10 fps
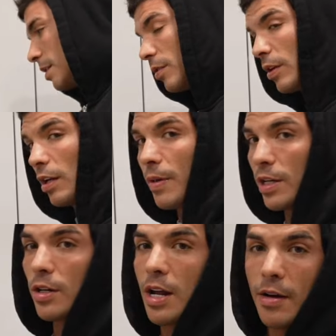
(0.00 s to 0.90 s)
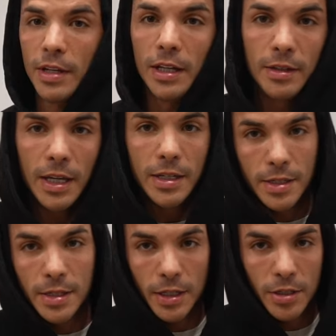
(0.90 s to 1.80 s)
So you can imagine how that
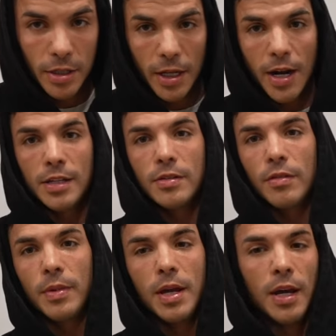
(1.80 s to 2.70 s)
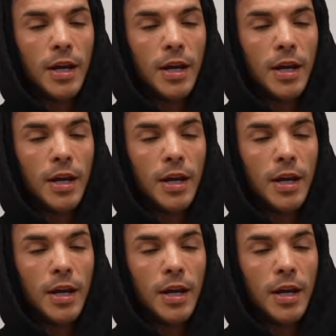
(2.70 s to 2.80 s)
tastes actually, that ice cream.